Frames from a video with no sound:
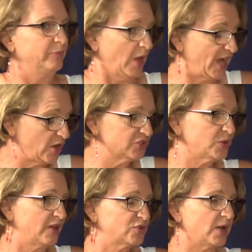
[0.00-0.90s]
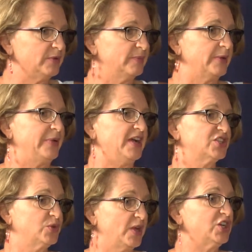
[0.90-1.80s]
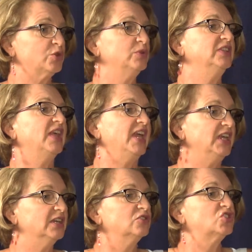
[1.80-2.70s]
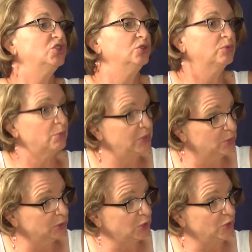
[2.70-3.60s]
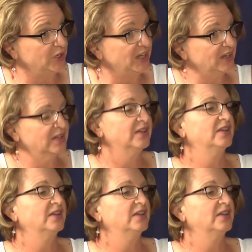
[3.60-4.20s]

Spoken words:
I also have trauma in my past, so I could relate to what we were learning,